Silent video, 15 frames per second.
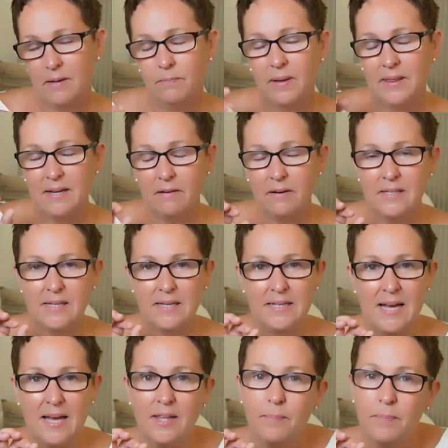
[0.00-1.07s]
but there is
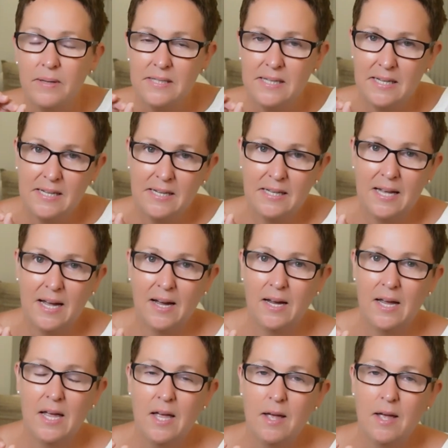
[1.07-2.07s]
another particular